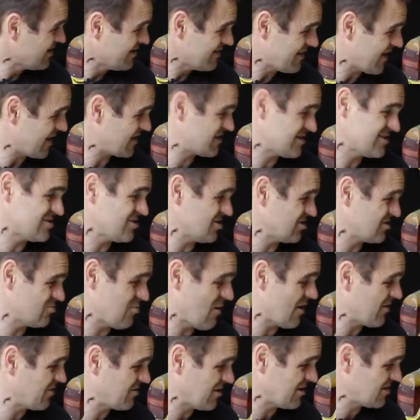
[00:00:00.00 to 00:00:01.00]
that's just
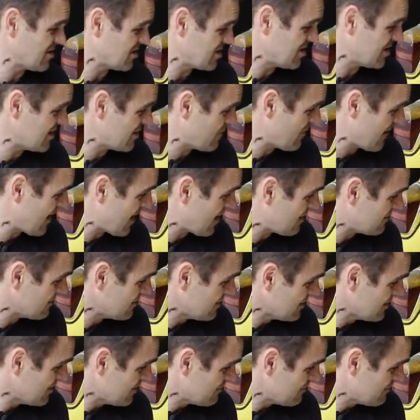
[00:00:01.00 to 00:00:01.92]
one thing to think about.